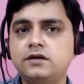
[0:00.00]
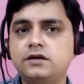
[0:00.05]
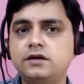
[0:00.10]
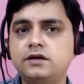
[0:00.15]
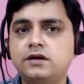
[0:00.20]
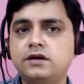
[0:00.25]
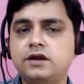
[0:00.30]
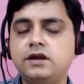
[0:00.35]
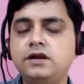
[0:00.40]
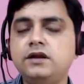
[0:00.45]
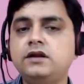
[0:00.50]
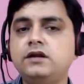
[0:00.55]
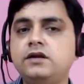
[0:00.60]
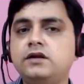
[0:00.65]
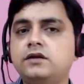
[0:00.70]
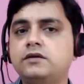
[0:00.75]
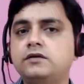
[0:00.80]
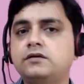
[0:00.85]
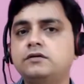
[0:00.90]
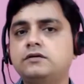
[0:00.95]
Right?
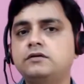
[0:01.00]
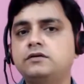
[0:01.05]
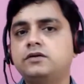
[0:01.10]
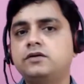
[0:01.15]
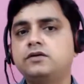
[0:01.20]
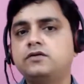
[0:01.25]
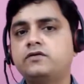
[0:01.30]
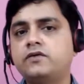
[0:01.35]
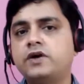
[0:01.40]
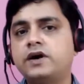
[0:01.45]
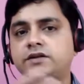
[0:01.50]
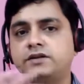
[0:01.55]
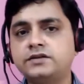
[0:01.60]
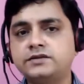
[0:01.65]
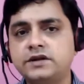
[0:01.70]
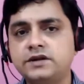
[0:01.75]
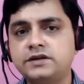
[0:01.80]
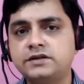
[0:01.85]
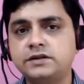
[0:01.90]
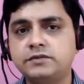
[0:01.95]
Your father
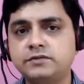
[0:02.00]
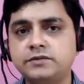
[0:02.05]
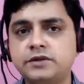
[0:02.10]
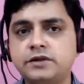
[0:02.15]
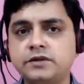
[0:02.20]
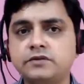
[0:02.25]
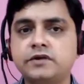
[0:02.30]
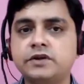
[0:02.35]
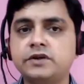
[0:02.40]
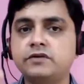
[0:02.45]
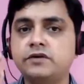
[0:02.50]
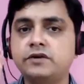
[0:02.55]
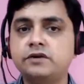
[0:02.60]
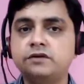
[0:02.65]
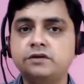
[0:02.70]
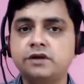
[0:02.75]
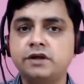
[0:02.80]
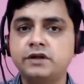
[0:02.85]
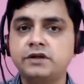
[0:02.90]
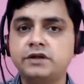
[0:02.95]
said something when you were
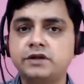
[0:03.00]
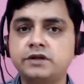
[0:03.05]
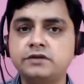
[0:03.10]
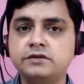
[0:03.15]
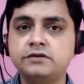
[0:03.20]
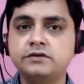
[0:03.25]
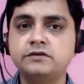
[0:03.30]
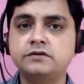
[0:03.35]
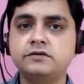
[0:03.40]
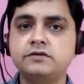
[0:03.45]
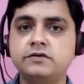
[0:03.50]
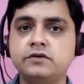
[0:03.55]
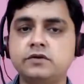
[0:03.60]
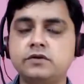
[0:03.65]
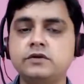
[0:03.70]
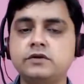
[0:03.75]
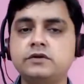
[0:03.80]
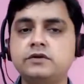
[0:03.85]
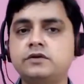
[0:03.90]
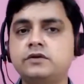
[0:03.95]
10 years
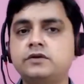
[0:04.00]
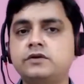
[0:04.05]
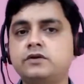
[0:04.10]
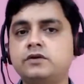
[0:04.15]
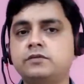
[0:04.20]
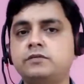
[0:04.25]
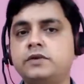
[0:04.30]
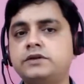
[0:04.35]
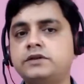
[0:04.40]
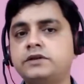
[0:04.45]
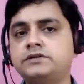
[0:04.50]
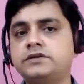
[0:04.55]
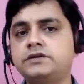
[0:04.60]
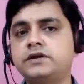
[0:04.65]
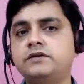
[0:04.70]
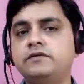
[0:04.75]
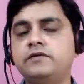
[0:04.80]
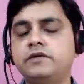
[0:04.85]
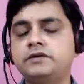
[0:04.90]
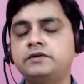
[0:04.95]
old. Your mother said
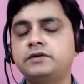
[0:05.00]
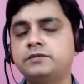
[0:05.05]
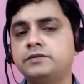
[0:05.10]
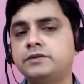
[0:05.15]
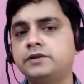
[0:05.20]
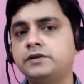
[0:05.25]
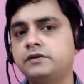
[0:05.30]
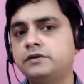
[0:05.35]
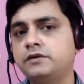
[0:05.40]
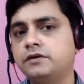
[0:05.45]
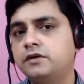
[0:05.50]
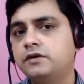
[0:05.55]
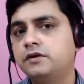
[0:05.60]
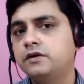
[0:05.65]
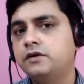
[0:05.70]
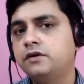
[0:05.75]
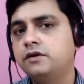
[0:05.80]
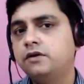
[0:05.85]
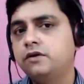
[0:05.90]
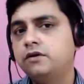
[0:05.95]
when something
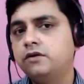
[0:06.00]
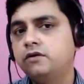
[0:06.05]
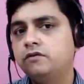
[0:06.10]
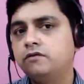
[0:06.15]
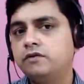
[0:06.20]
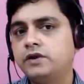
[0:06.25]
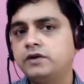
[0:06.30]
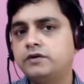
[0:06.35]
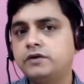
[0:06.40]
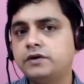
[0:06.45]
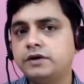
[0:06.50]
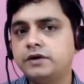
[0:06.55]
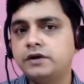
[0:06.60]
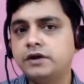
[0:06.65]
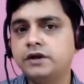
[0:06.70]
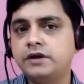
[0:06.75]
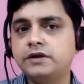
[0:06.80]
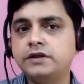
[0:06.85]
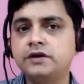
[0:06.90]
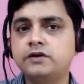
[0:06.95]
when you were
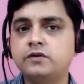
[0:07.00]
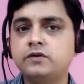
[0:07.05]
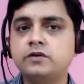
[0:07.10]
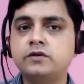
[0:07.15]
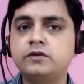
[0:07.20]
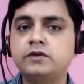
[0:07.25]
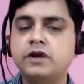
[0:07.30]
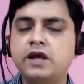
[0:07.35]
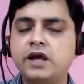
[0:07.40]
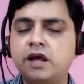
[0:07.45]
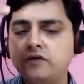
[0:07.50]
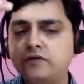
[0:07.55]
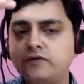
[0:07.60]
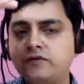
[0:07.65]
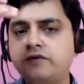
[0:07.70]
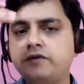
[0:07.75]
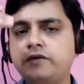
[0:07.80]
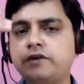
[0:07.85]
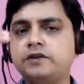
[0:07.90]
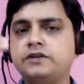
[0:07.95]
8 year old.
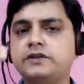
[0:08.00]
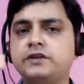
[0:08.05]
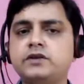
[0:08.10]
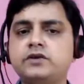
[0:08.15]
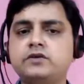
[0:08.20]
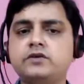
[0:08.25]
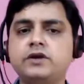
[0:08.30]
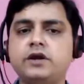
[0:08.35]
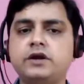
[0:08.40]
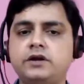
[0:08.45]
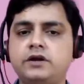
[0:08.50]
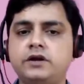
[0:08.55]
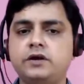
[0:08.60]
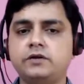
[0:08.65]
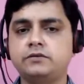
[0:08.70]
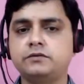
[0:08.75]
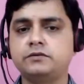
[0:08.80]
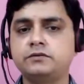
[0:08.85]
Everything you write down.